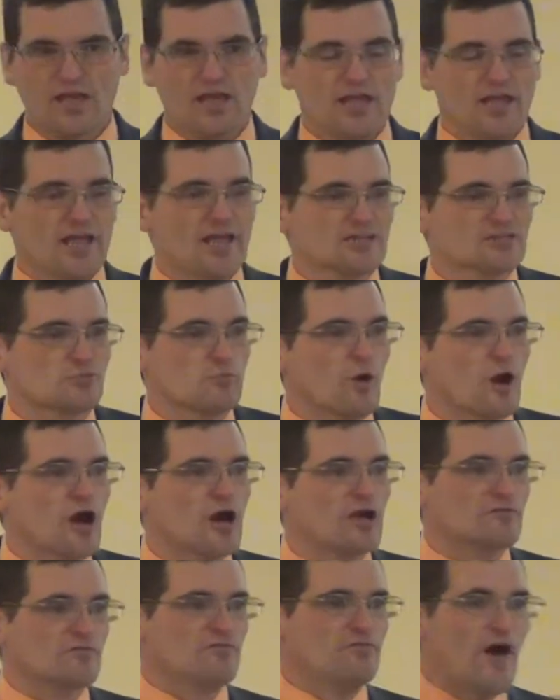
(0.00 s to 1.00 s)
It's
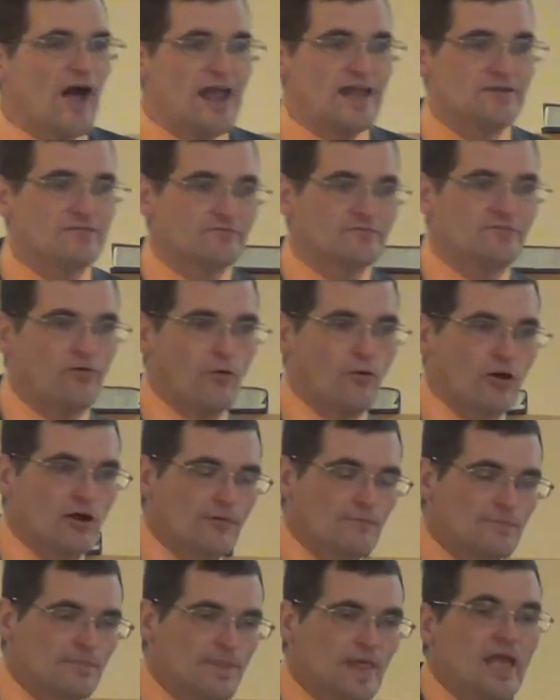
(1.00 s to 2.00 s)
worth fighting
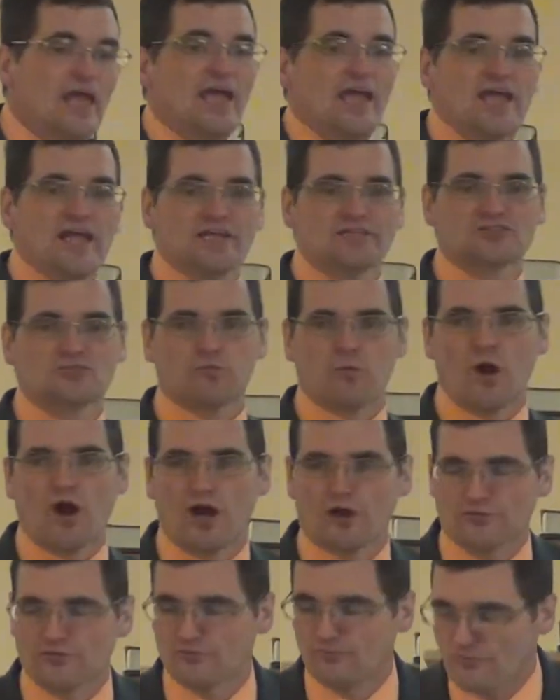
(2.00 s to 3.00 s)
for. It's
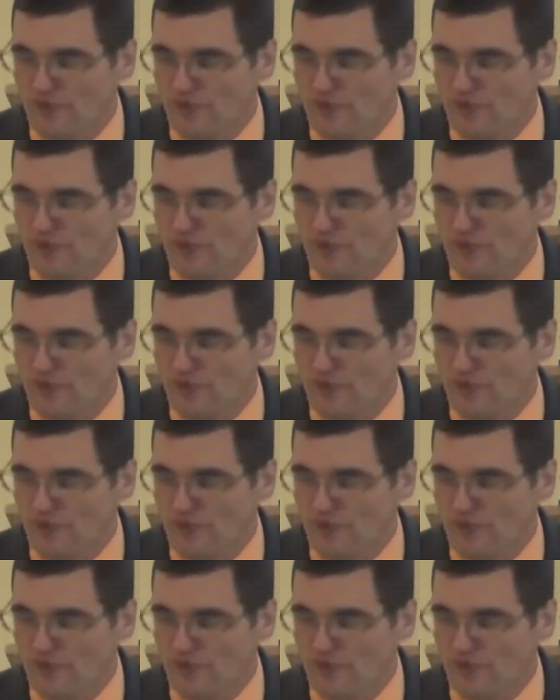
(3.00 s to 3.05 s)
worth